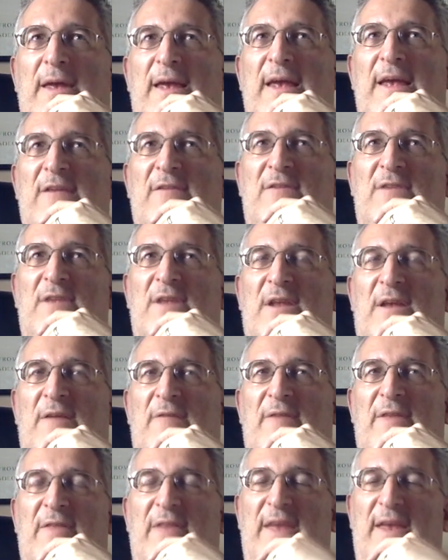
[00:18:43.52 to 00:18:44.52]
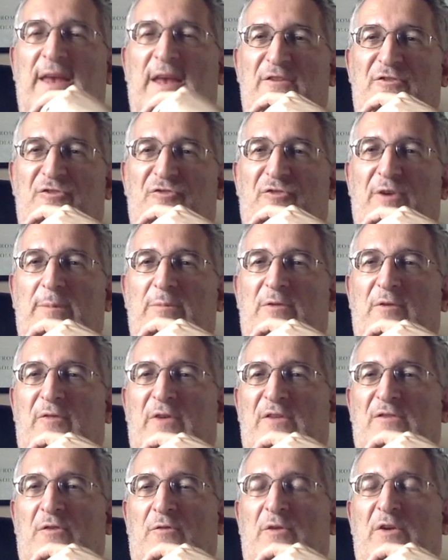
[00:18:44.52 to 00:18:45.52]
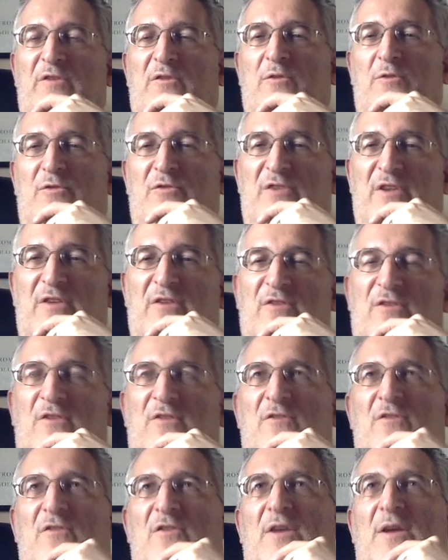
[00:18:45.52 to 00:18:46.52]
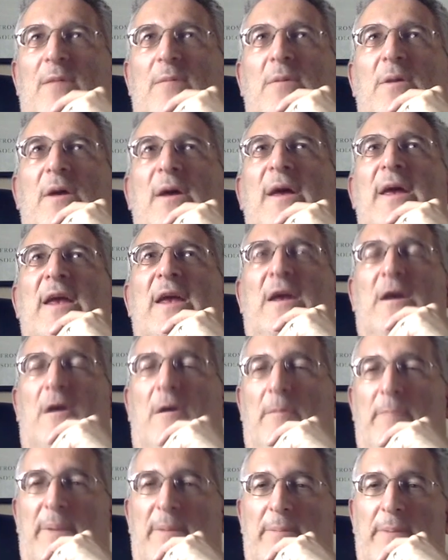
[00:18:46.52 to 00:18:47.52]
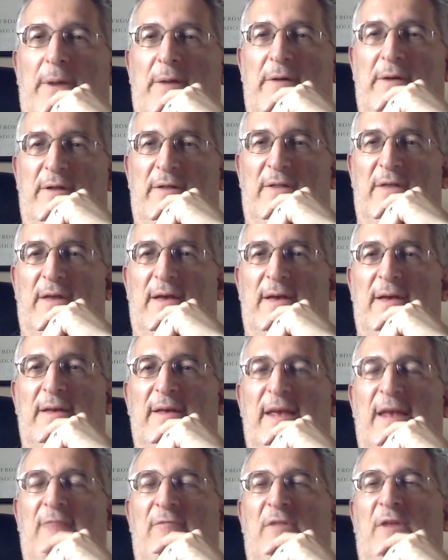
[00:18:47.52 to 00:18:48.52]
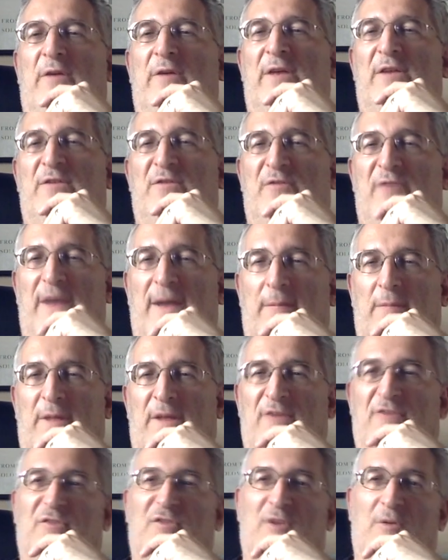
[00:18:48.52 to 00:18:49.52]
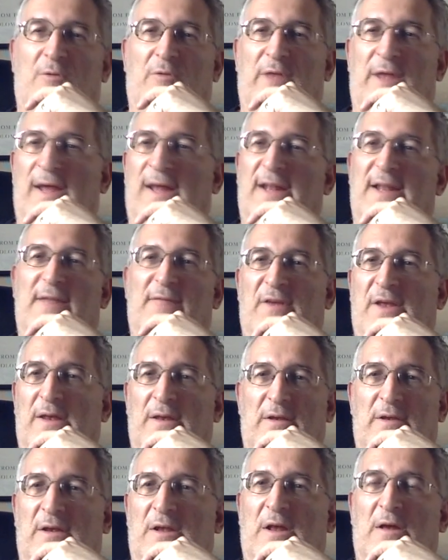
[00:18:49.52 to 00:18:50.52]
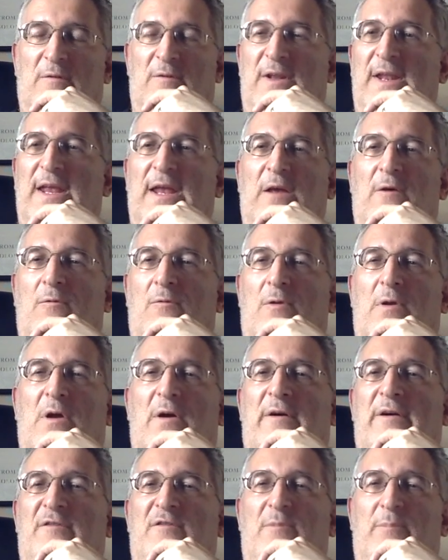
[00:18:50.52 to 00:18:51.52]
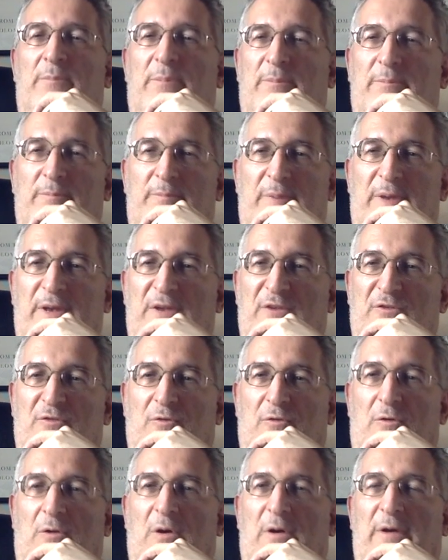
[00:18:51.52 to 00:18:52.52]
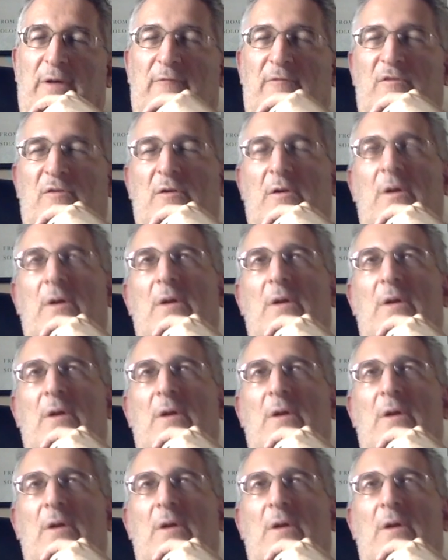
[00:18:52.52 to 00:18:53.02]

is, you know, if he then gets stripped of his original citizenship, he can't be buried there, even though his family are still there living, you know, legal lives and peaceful lives.